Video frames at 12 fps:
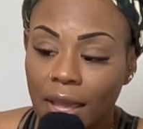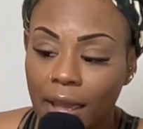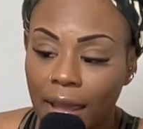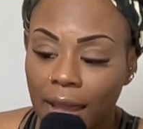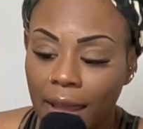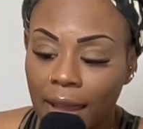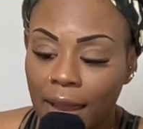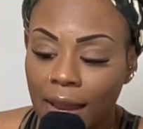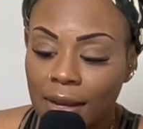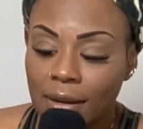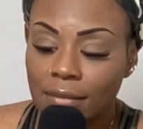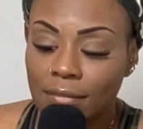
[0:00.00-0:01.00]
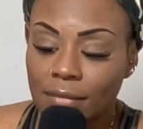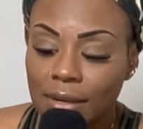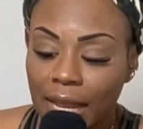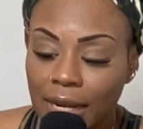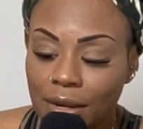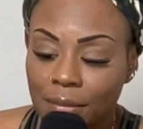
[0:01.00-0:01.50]
and
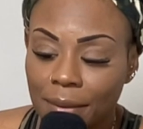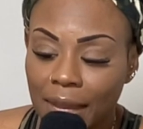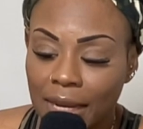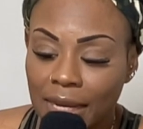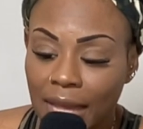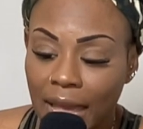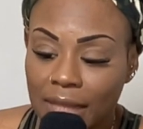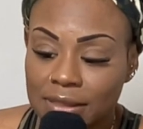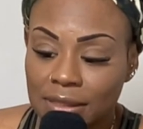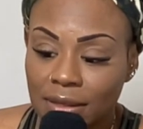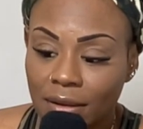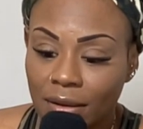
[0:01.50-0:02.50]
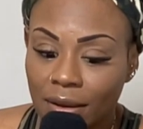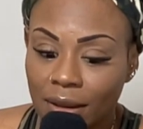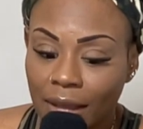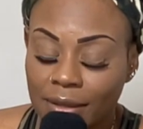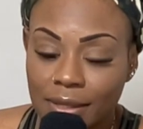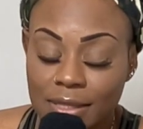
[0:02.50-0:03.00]
laying in the bed and asking God,
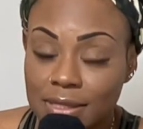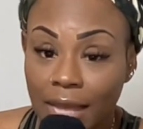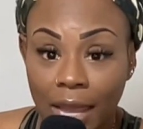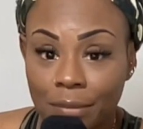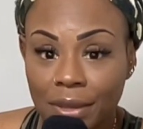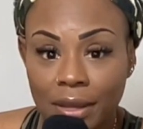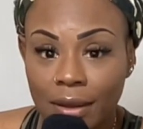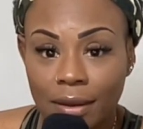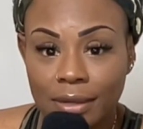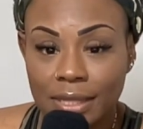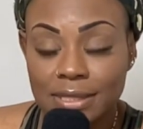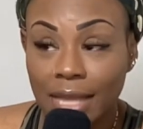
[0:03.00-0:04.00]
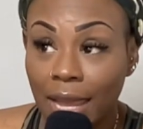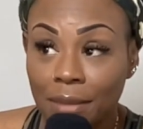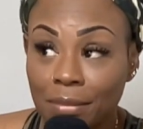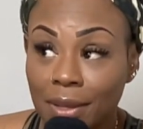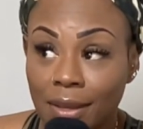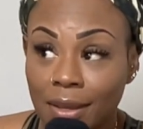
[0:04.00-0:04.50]
like, this can't be God. This can't
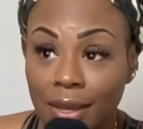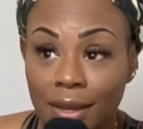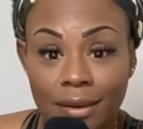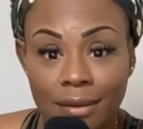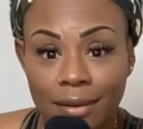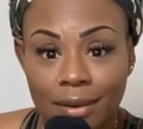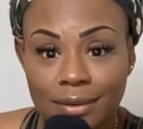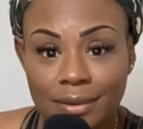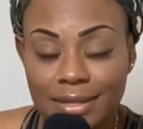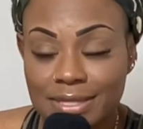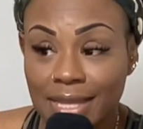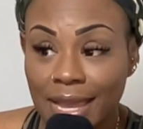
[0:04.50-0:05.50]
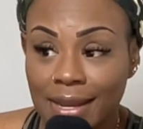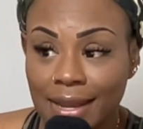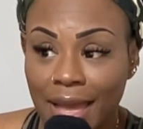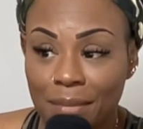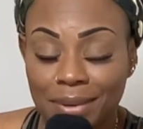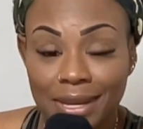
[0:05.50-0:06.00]
be it, God. This
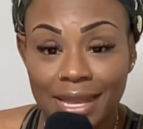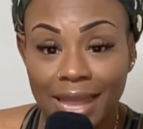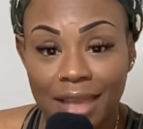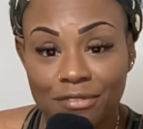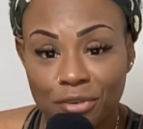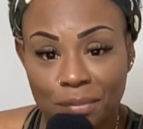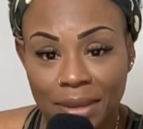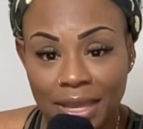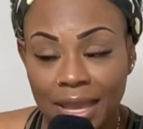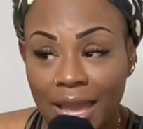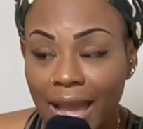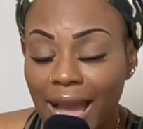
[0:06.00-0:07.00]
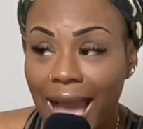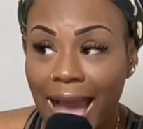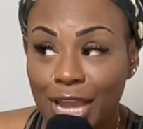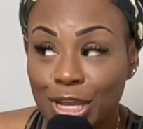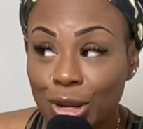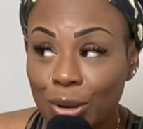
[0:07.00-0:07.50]
cannot be the life for me.
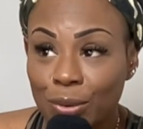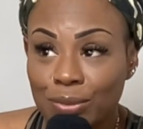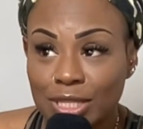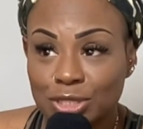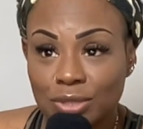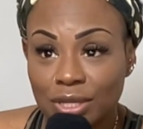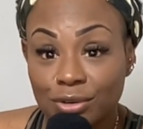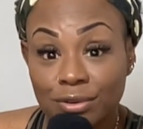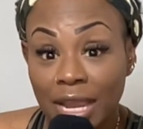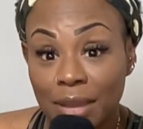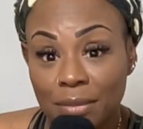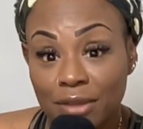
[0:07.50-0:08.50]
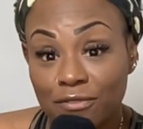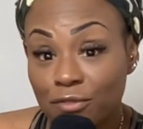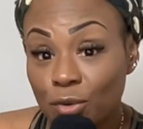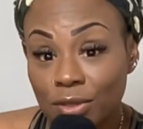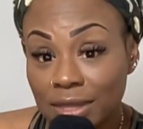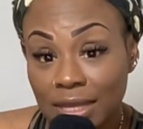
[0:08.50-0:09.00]
I know that you didn't create me
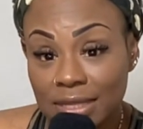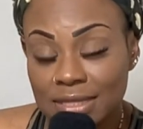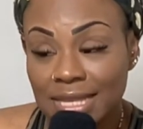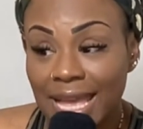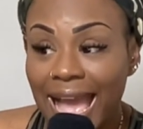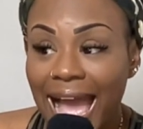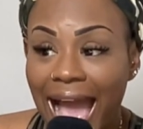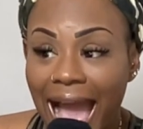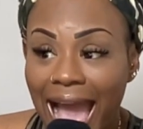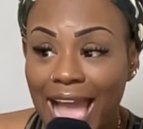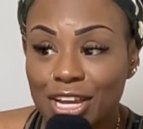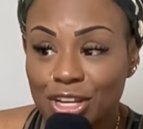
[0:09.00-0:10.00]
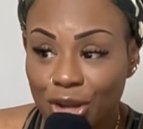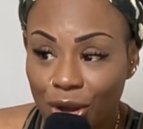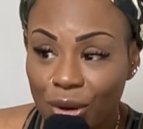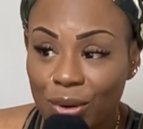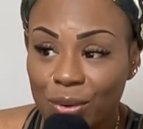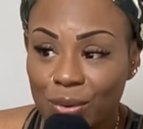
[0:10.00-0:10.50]
for this. I
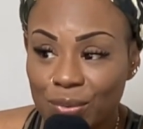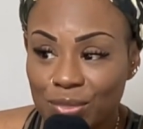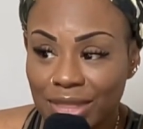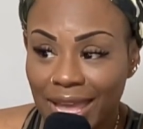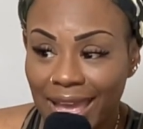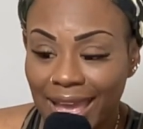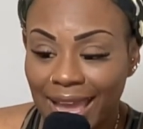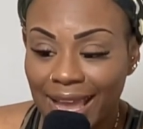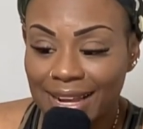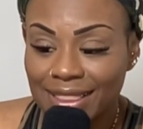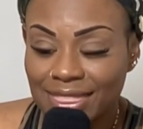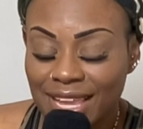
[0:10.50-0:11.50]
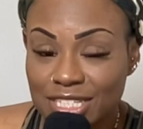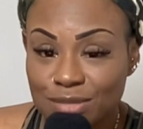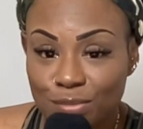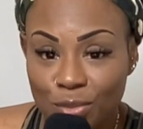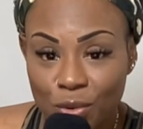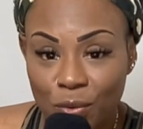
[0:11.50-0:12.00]
know that there's
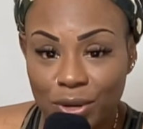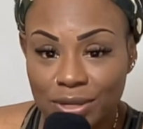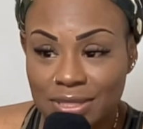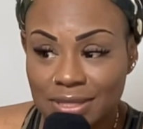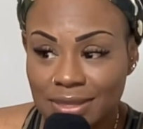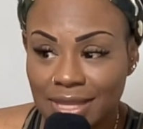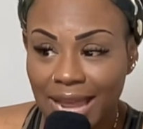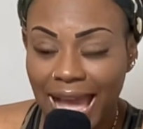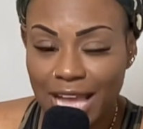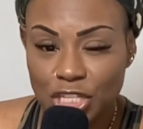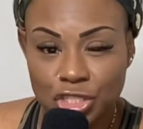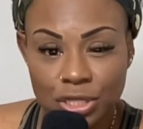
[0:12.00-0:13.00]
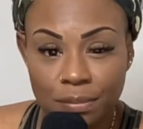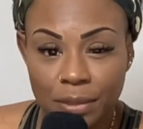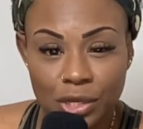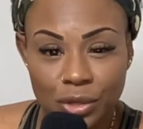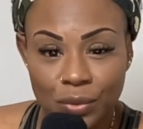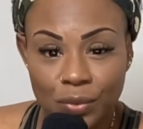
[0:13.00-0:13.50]
more that I should
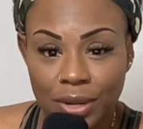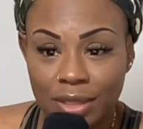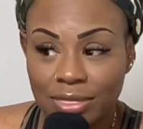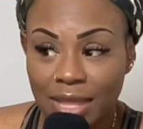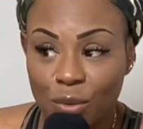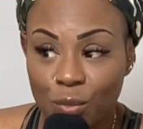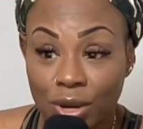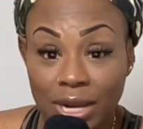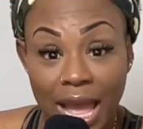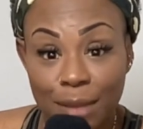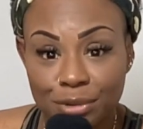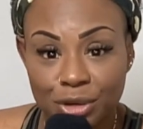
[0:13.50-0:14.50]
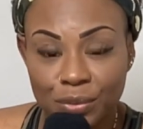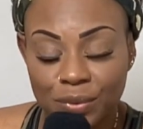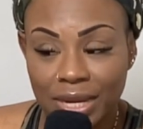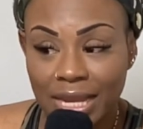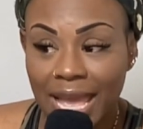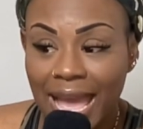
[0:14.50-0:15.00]
be doing than what I'm
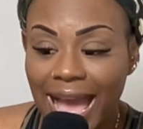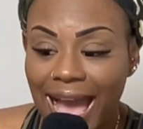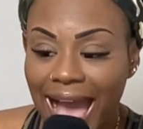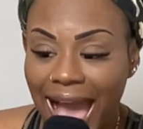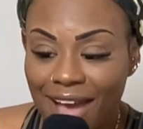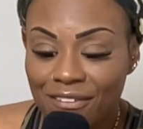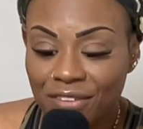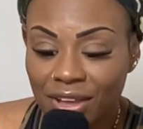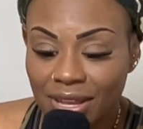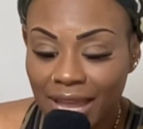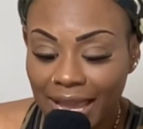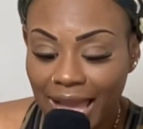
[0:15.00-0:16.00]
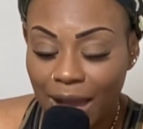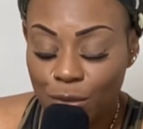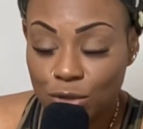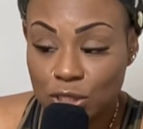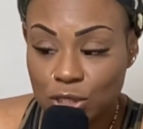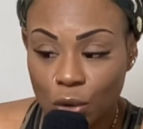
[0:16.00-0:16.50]
doing. I felt like I
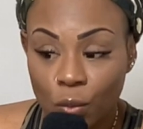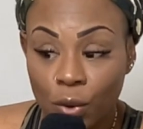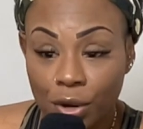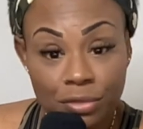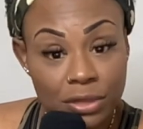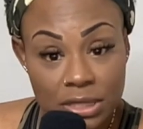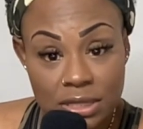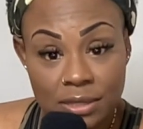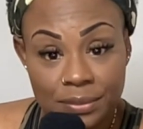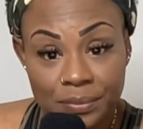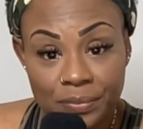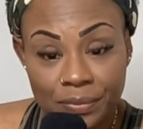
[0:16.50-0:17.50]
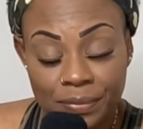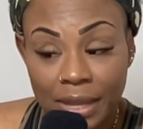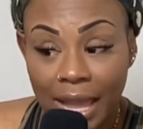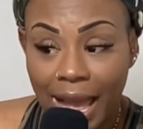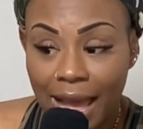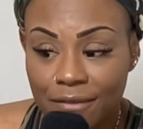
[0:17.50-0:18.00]
was so worthless.
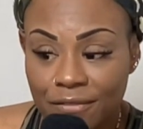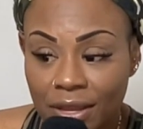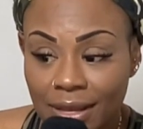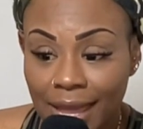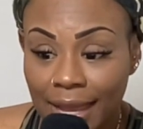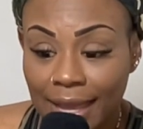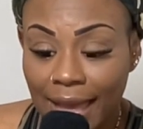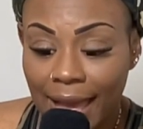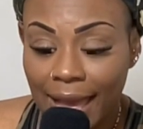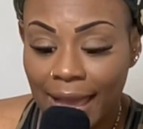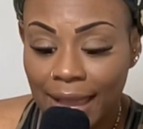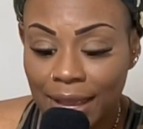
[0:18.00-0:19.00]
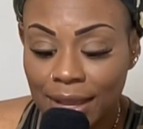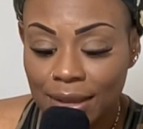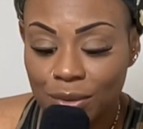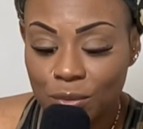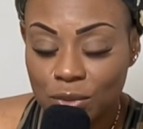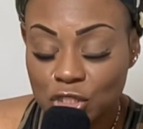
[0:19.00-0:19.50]
I felt like I
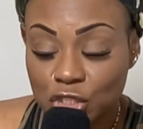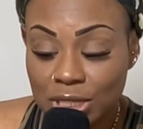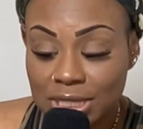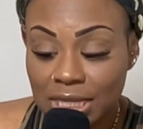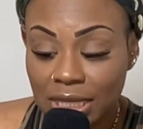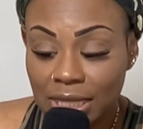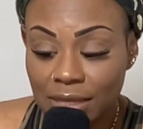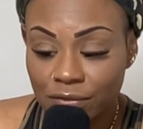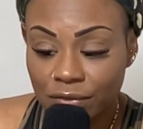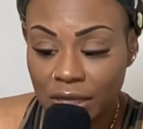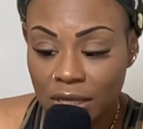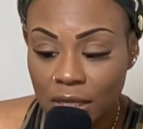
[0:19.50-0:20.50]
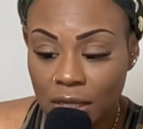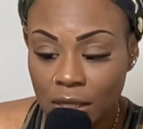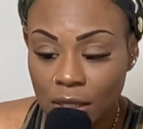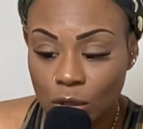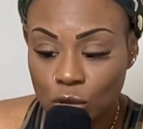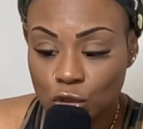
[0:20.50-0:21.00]
was just living